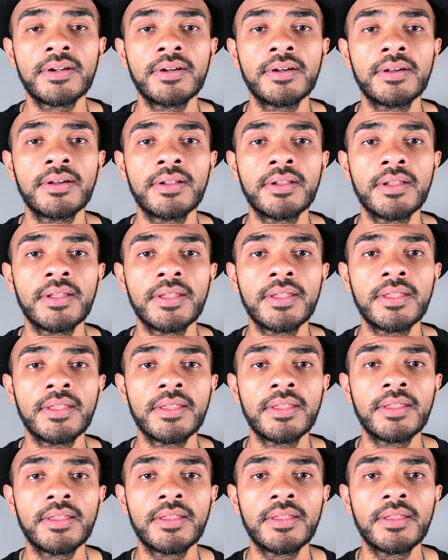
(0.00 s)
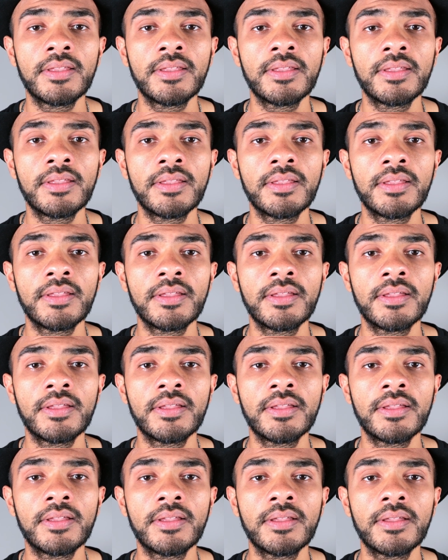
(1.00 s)

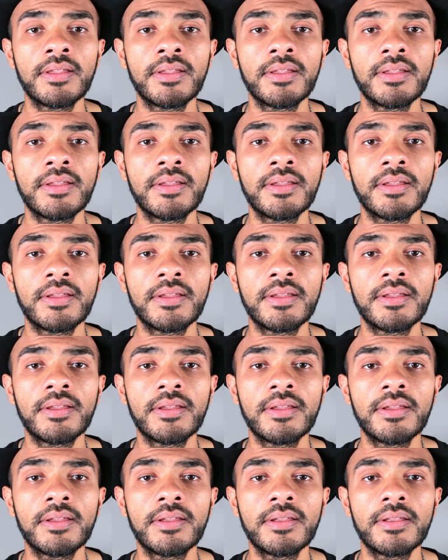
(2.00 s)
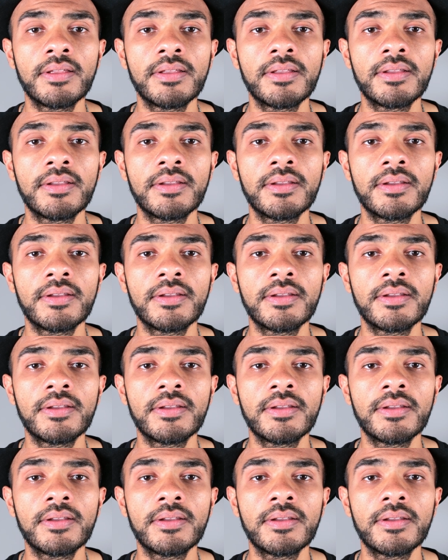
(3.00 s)
Nothing is said.